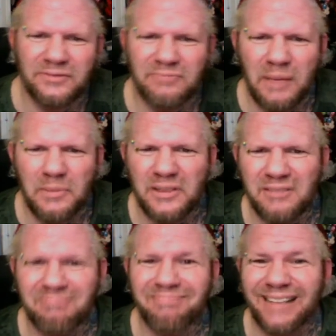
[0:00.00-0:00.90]
maybe
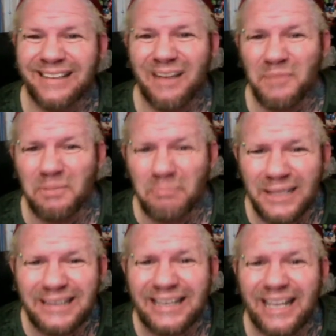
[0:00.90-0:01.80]
that time of the
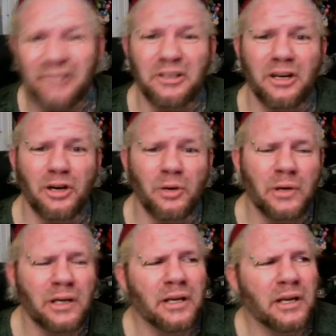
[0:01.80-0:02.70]
month, I don't know.
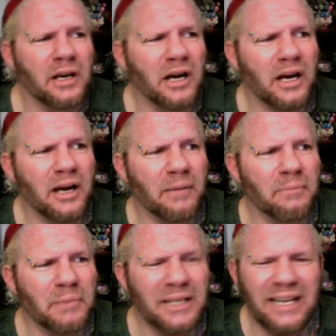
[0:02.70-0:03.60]

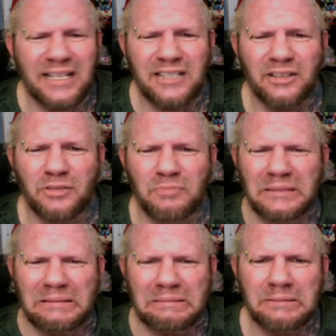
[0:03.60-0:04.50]
But yeah, she looked,
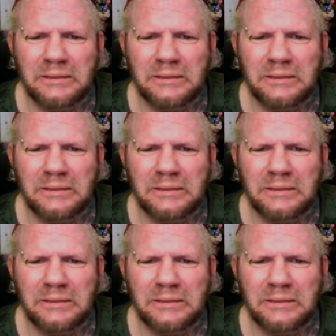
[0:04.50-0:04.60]
ugh.